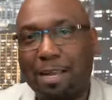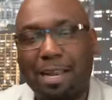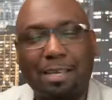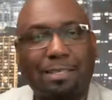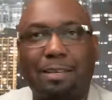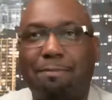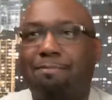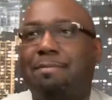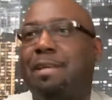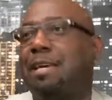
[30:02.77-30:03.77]
that." And I said,
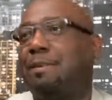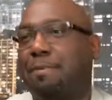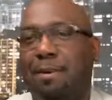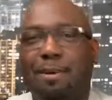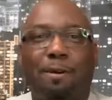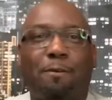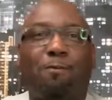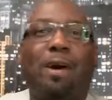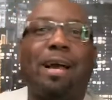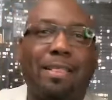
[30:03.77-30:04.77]
"Man,
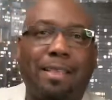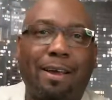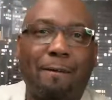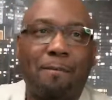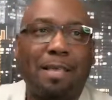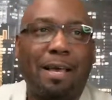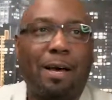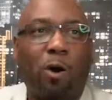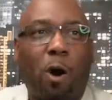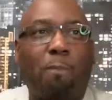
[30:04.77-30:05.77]
right there,
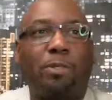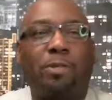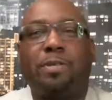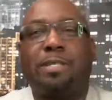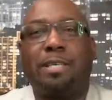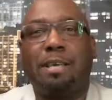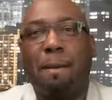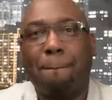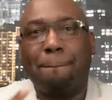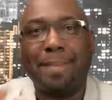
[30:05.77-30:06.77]
an opportunity
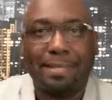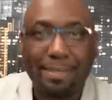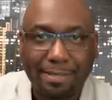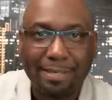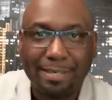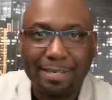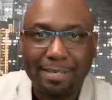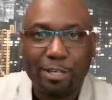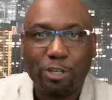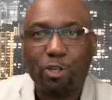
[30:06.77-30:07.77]
missed,
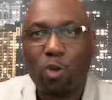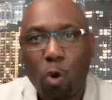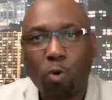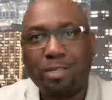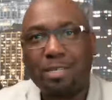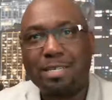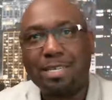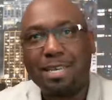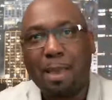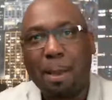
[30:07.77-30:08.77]

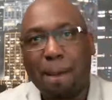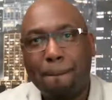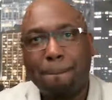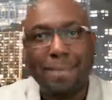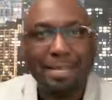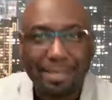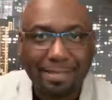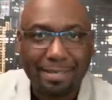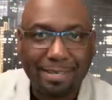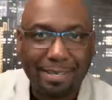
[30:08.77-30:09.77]
totally
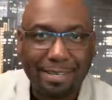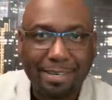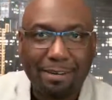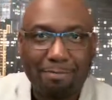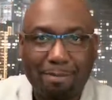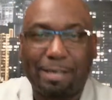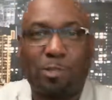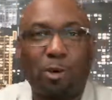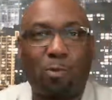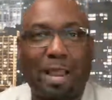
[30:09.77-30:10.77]
missed by
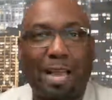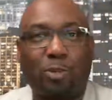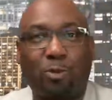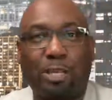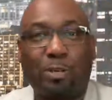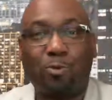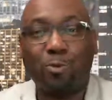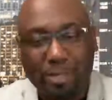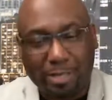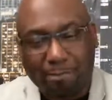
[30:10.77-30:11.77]
someone actually who
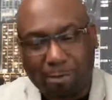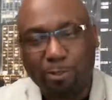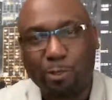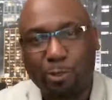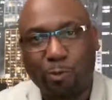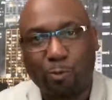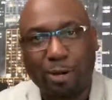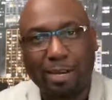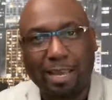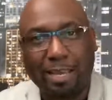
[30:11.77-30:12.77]
is in a position
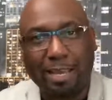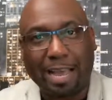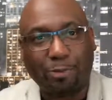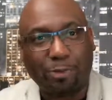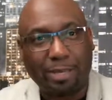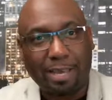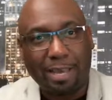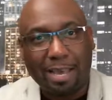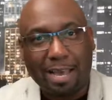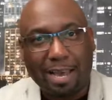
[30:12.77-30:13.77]
where they can actually
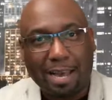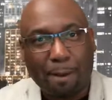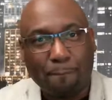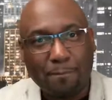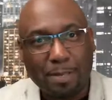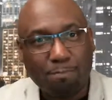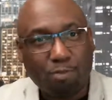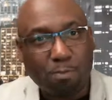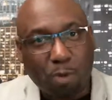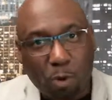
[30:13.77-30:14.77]
um,
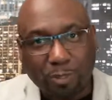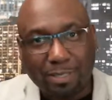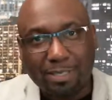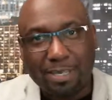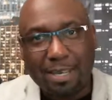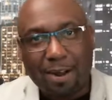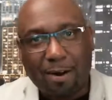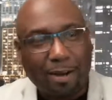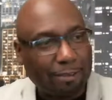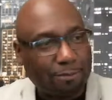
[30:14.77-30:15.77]
promote
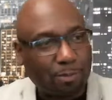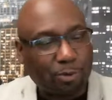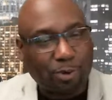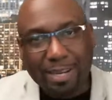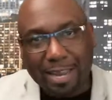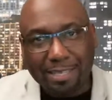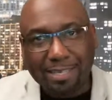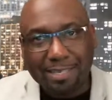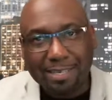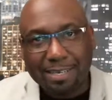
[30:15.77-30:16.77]
or give some
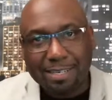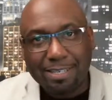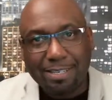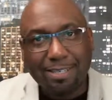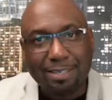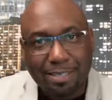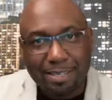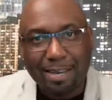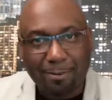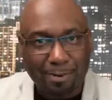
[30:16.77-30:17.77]
credence. Shut
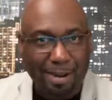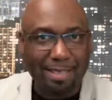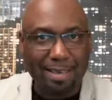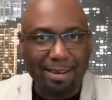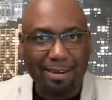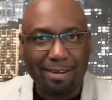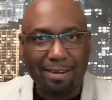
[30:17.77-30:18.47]
it down right there."